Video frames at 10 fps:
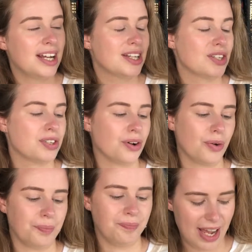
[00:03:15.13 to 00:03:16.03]

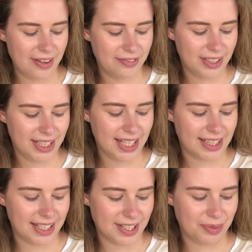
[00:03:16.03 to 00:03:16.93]
So I feel
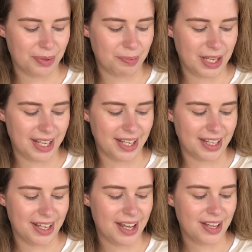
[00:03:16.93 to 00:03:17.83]
like this would
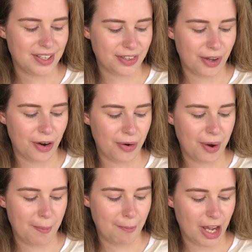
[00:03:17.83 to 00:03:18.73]
be
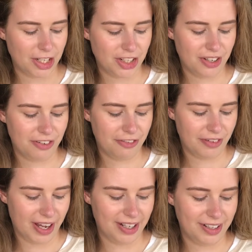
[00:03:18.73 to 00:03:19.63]
so much fun.